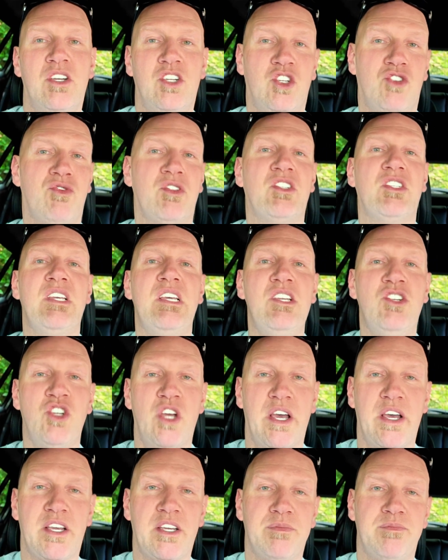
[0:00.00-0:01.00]

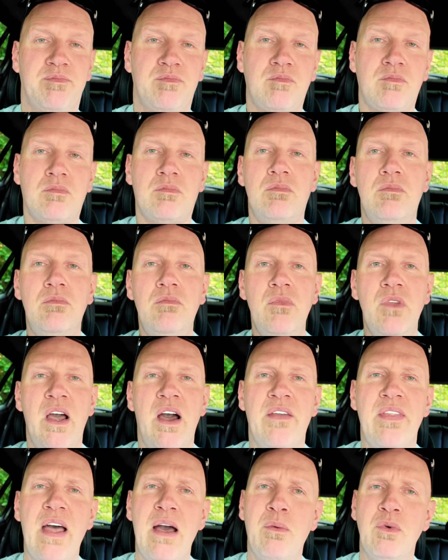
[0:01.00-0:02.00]
strategic,
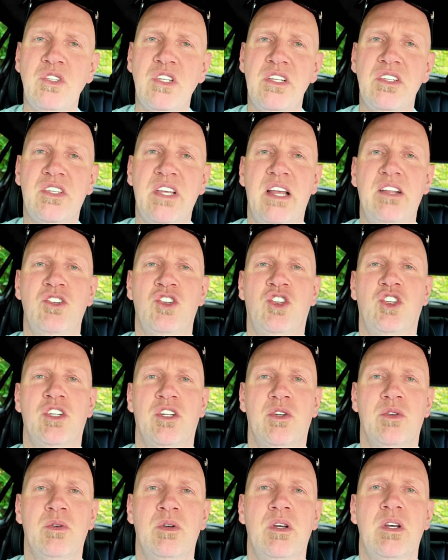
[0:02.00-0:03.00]
and that was
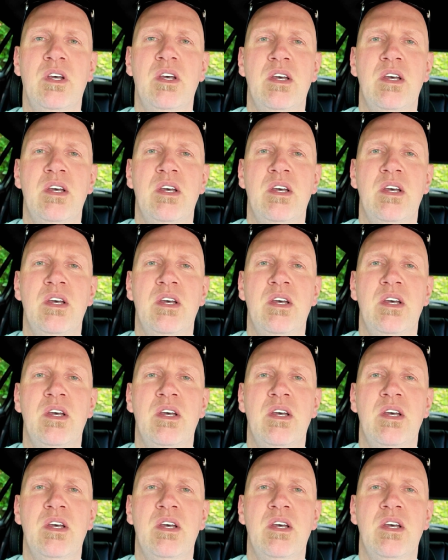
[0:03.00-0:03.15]
intentional.